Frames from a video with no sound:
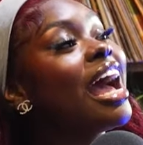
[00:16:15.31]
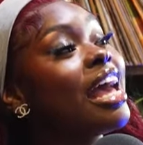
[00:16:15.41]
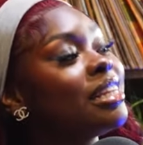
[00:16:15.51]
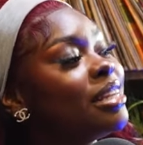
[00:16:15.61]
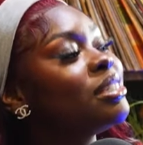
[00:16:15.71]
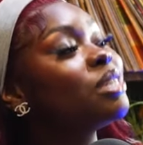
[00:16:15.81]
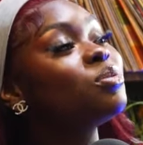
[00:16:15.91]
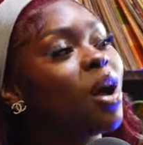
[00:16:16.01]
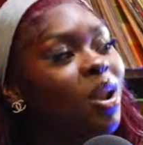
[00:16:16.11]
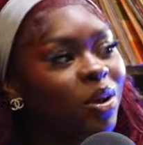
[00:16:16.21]
Actually, since
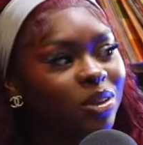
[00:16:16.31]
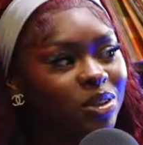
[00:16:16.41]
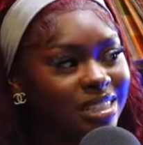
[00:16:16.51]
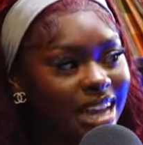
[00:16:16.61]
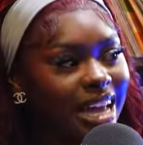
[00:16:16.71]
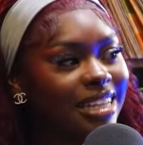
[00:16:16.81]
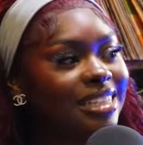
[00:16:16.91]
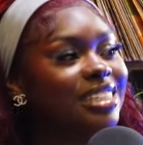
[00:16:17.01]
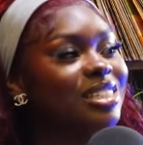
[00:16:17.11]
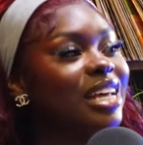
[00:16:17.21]
we're along those
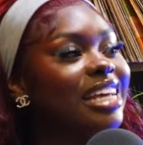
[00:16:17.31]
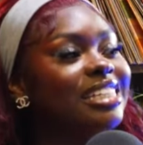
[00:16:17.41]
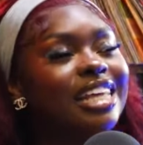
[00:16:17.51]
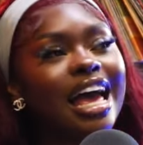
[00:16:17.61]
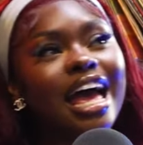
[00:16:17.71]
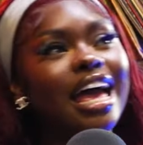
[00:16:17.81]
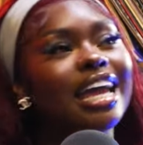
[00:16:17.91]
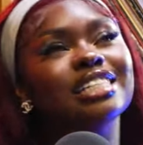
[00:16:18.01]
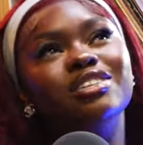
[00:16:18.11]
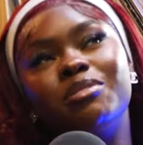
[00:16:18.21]
lines, is there
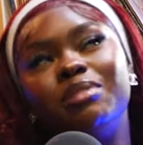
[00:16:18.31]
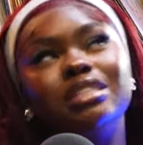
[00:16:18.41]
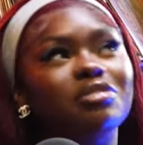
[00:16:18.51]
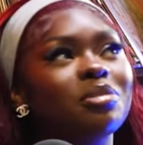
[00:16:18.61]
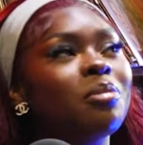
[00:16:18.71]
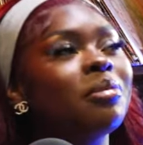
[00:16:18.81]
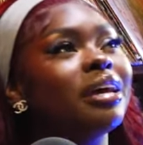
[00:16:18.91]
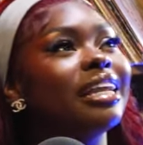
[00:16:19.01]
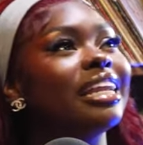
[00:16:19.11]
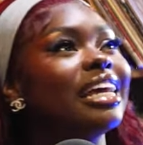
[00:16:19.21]
is there a mystery
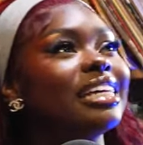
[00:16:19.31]
woman?